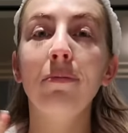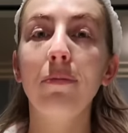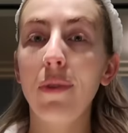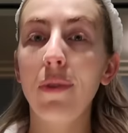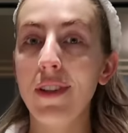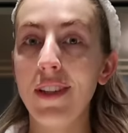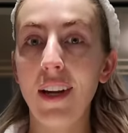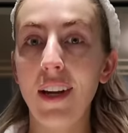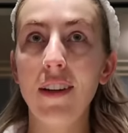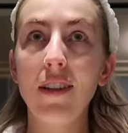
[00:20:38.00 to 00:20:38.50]

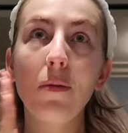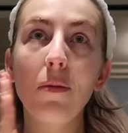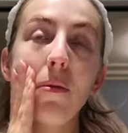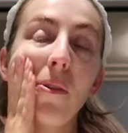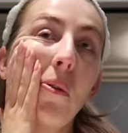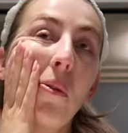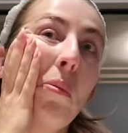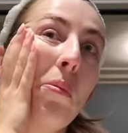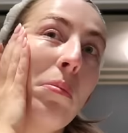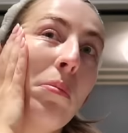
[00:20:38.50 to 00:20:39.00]

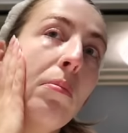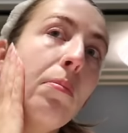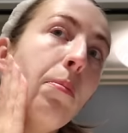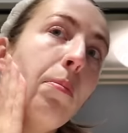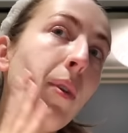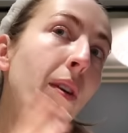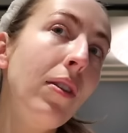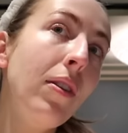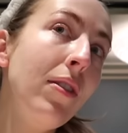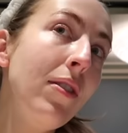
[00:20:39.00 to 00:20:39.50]
presentable
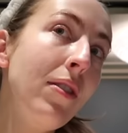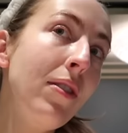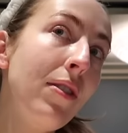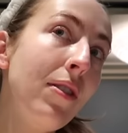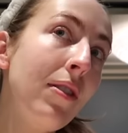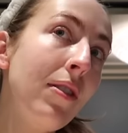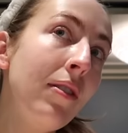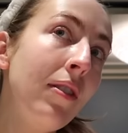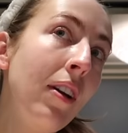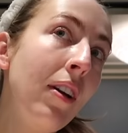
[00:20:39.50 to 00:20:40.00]

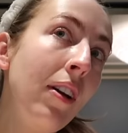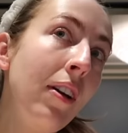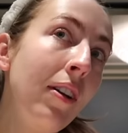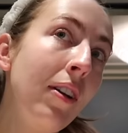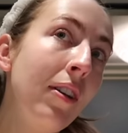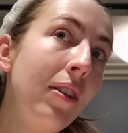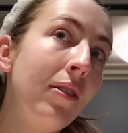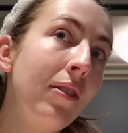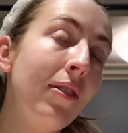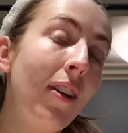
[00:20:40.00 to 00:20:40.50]
because
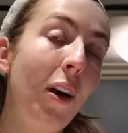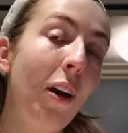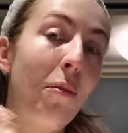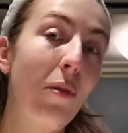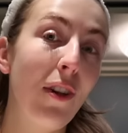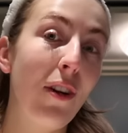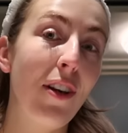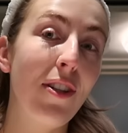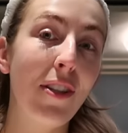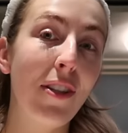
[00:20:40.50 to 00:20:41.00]
I
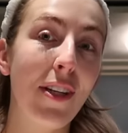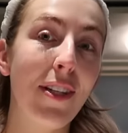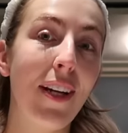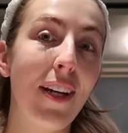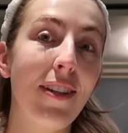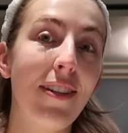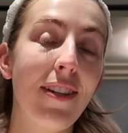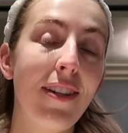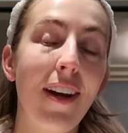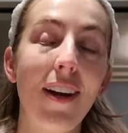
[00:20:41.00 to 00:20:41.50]
would like to go
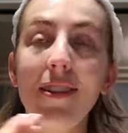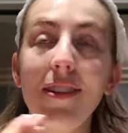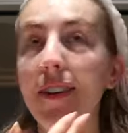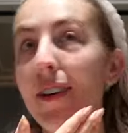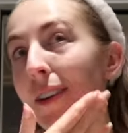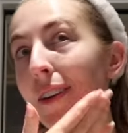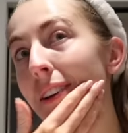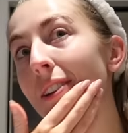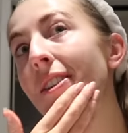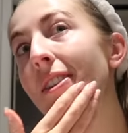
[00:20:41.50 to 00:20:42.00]
downstairs
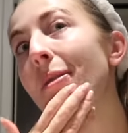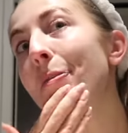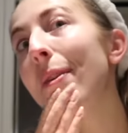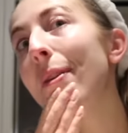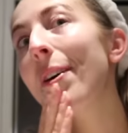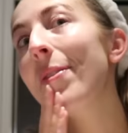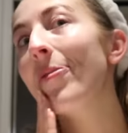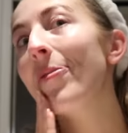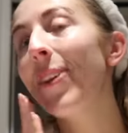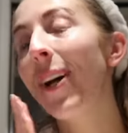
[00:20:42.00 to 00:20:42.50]
like this,
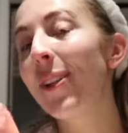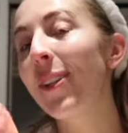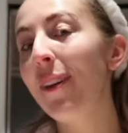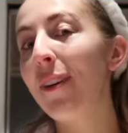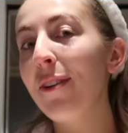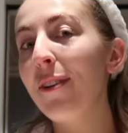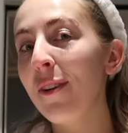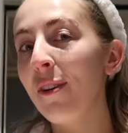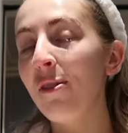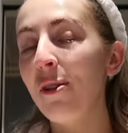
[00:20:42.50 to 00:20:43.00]
but I
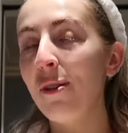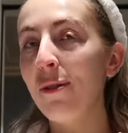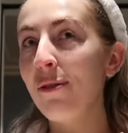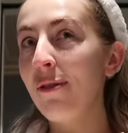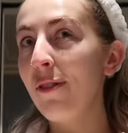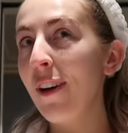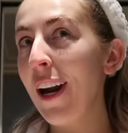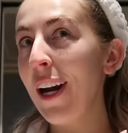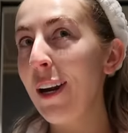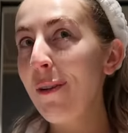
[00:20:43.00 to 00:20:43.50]
don't know if
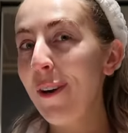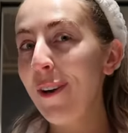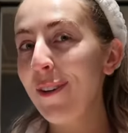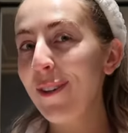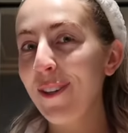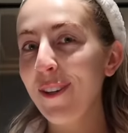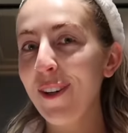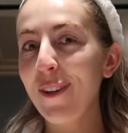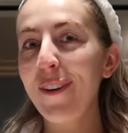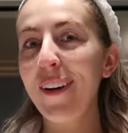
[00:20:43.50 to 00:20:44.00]
anyone
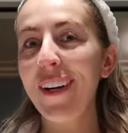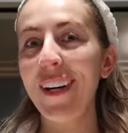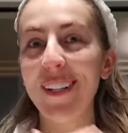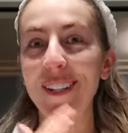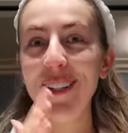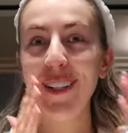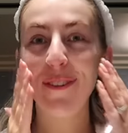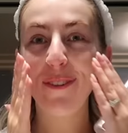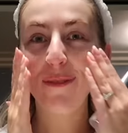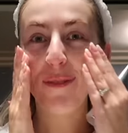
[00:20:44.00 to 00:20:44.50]
else has got ready,
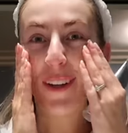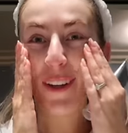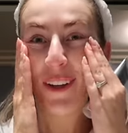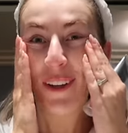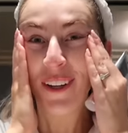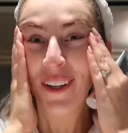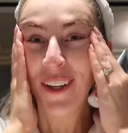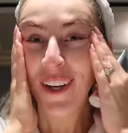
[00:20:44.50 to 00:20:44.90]
so I don't want to be